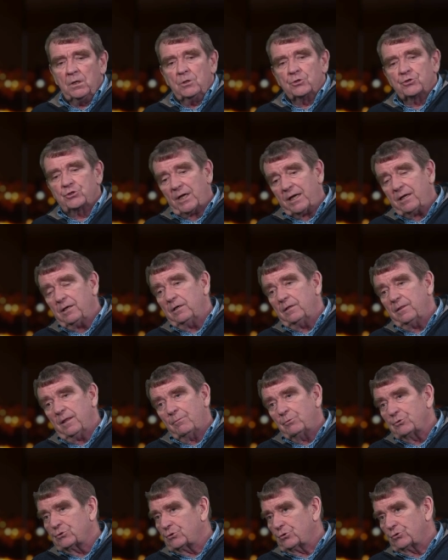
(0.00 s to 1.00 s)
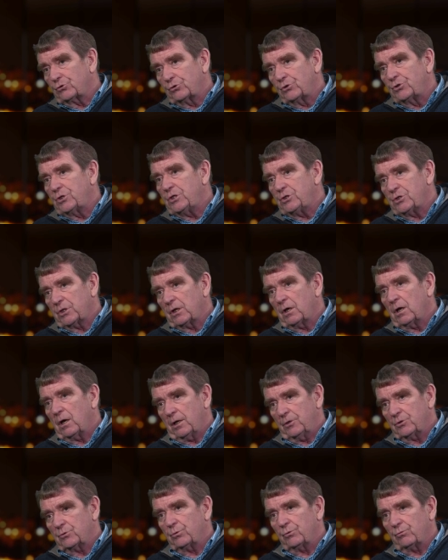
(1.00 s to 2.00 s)
Secondly, there was the strategic
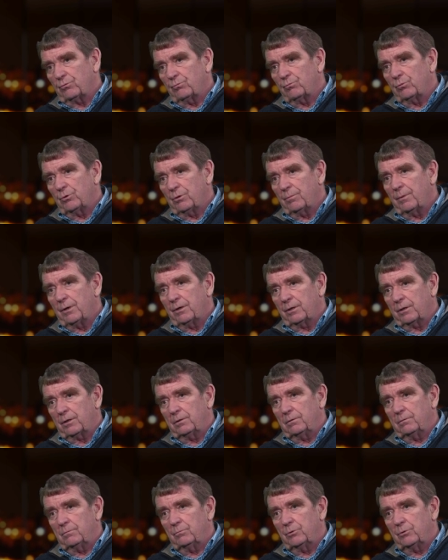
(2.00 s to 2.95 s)
alliance with, with America,